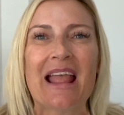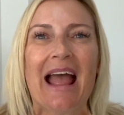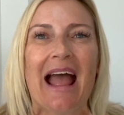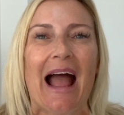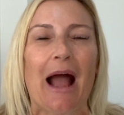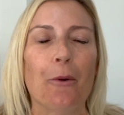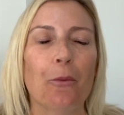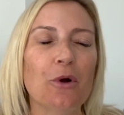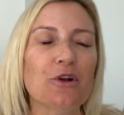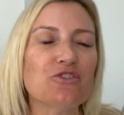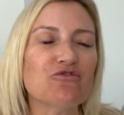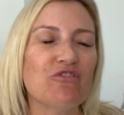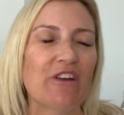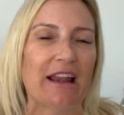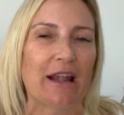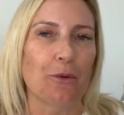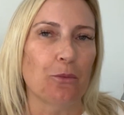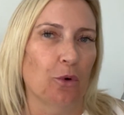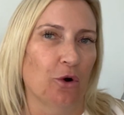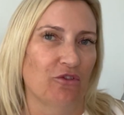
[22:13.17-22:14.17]
I was
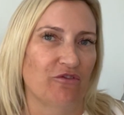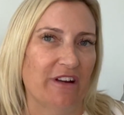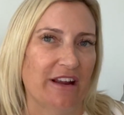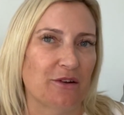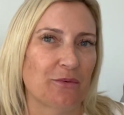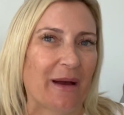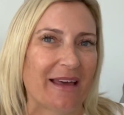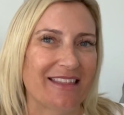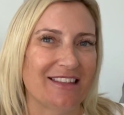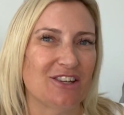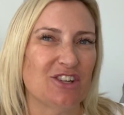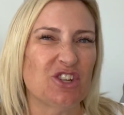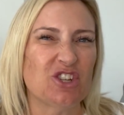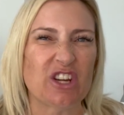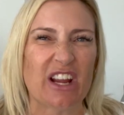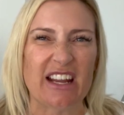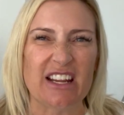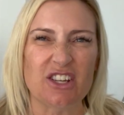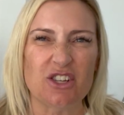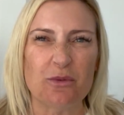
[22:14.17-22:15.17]
really worried whether to
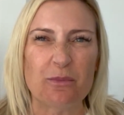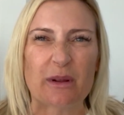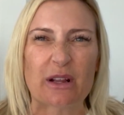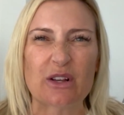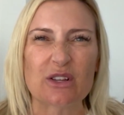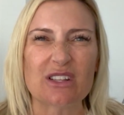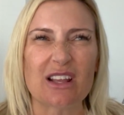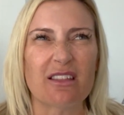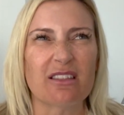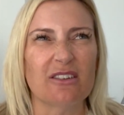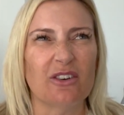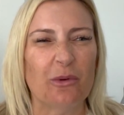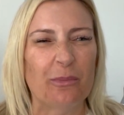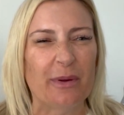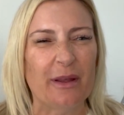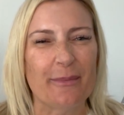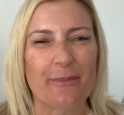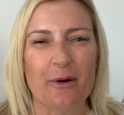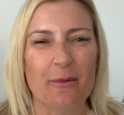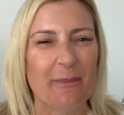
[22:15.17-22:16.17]
change it, because I
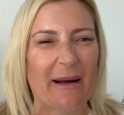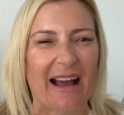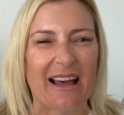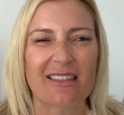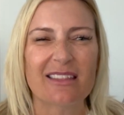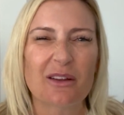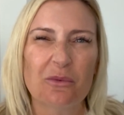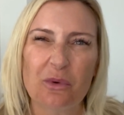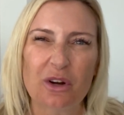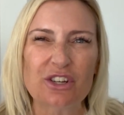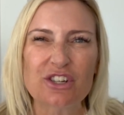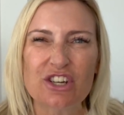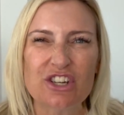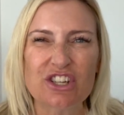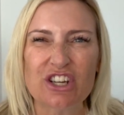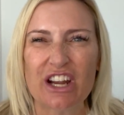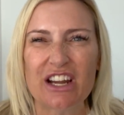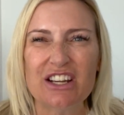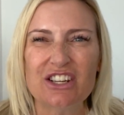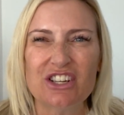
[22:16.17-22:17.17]
thought people might think, what's she
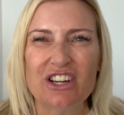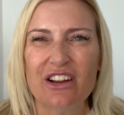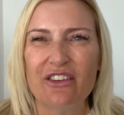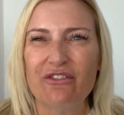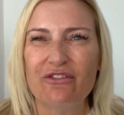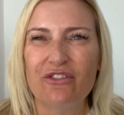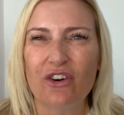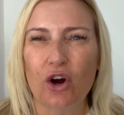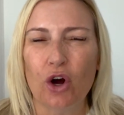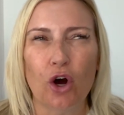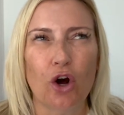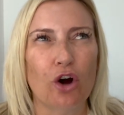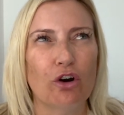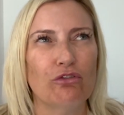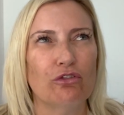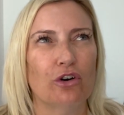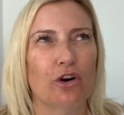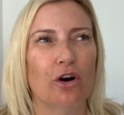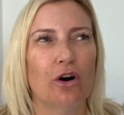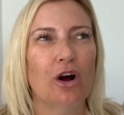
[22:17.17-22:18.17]
changing it
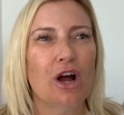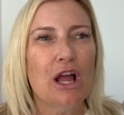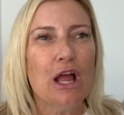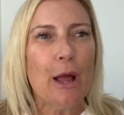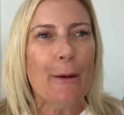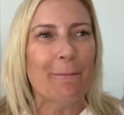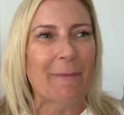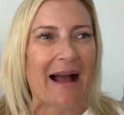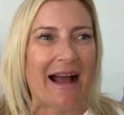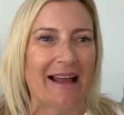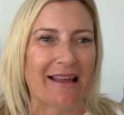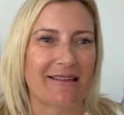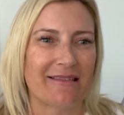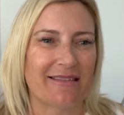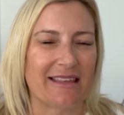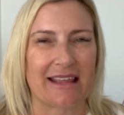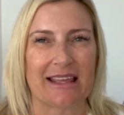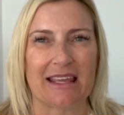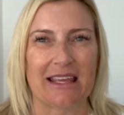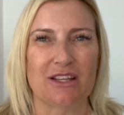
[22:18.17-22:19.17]
for, or might
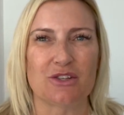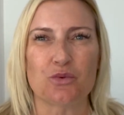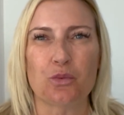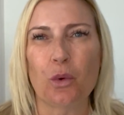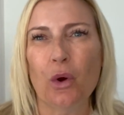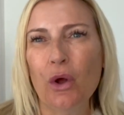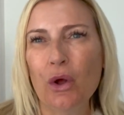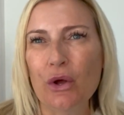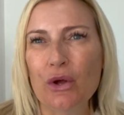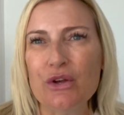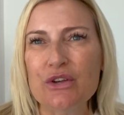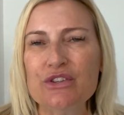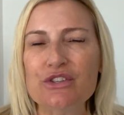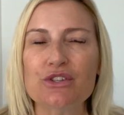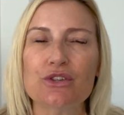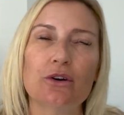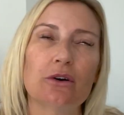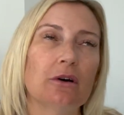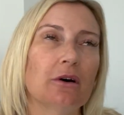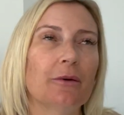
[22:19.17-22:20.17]
think it's
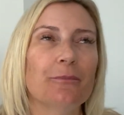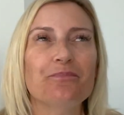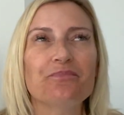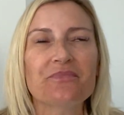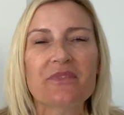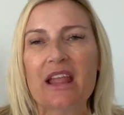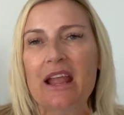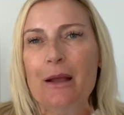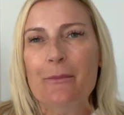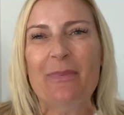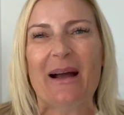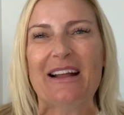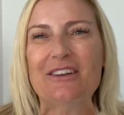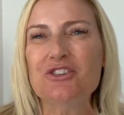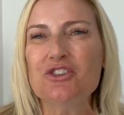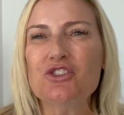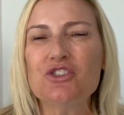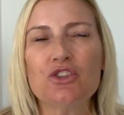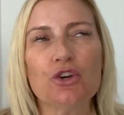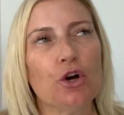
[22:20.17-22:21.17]
worse, but I
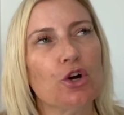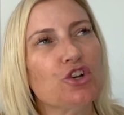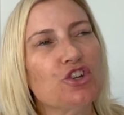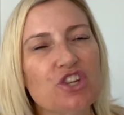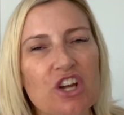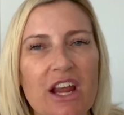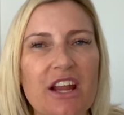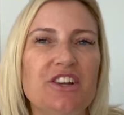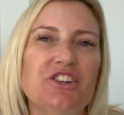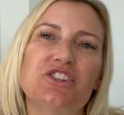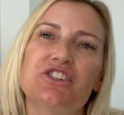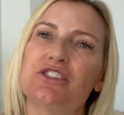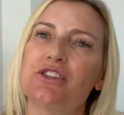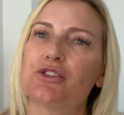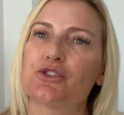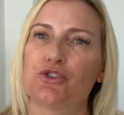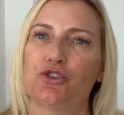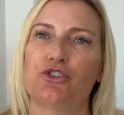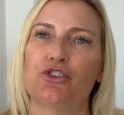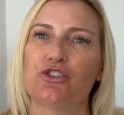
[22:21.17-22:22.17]
just thought a change is
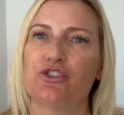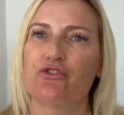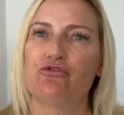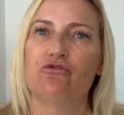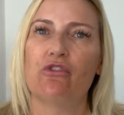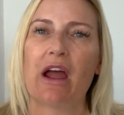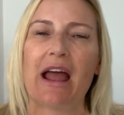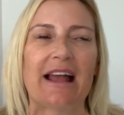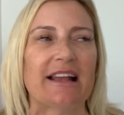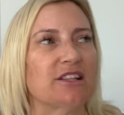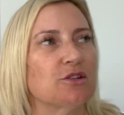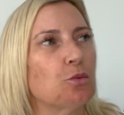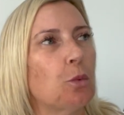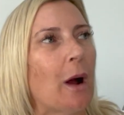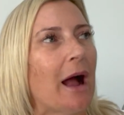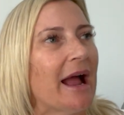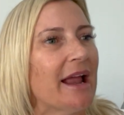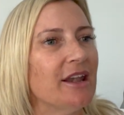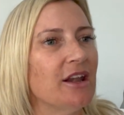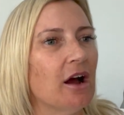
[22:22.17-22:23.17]
as good as a rest.
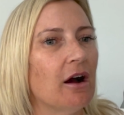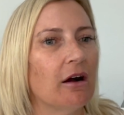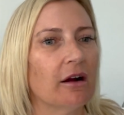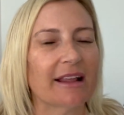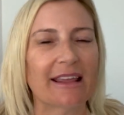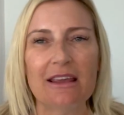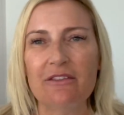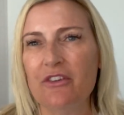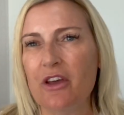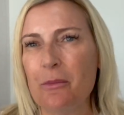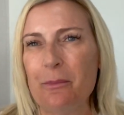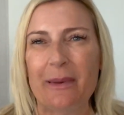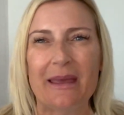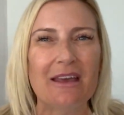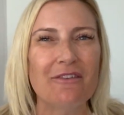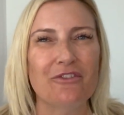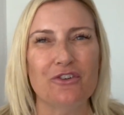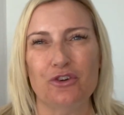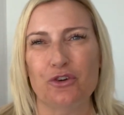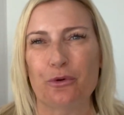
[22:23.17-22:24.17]
Why not give it a
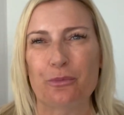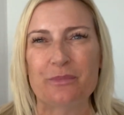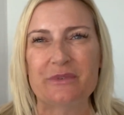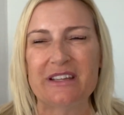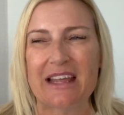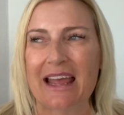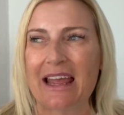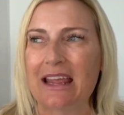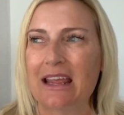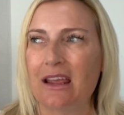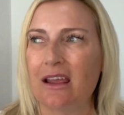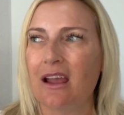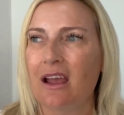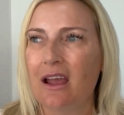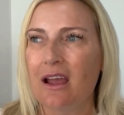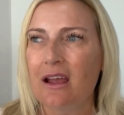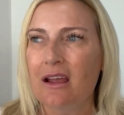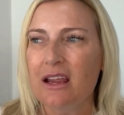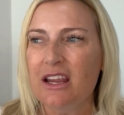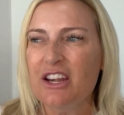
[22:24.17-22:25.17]
bit of an update?
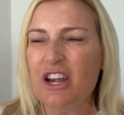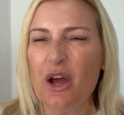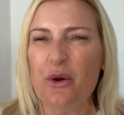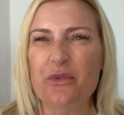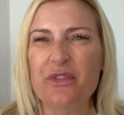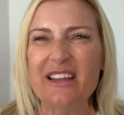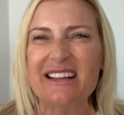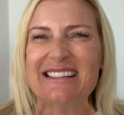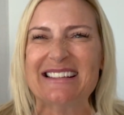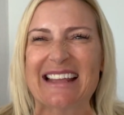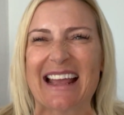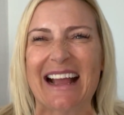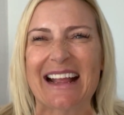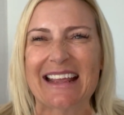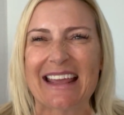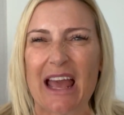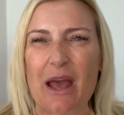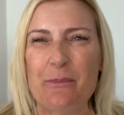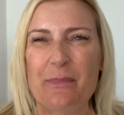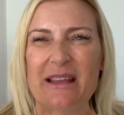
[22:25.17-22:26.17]
You know, things
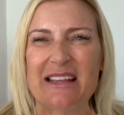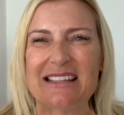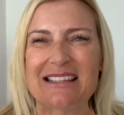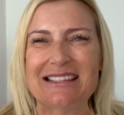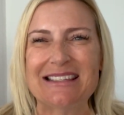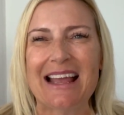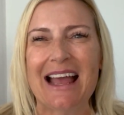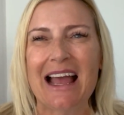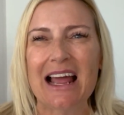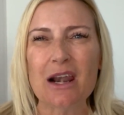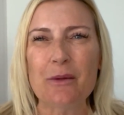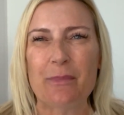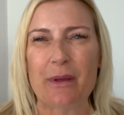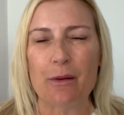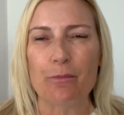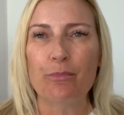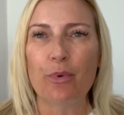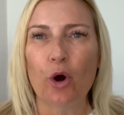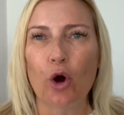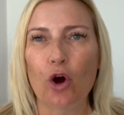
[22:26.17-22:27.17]
can get a bit stale, a
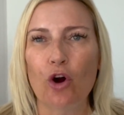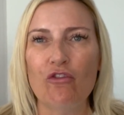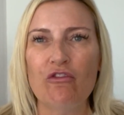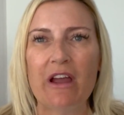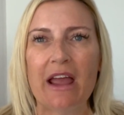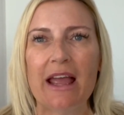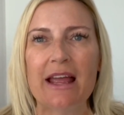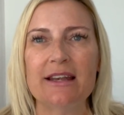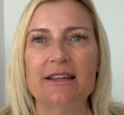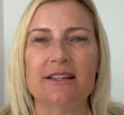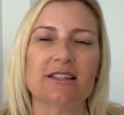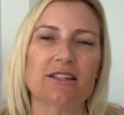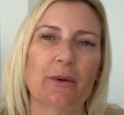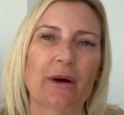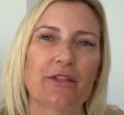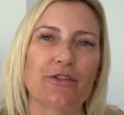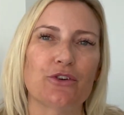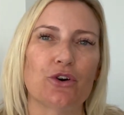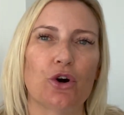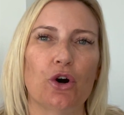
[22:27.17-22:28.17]
bit boring. So
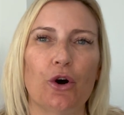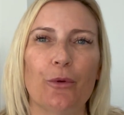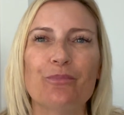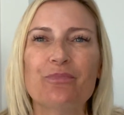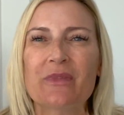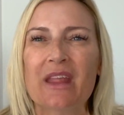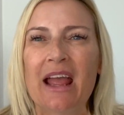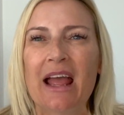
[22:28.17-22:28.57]
I thought,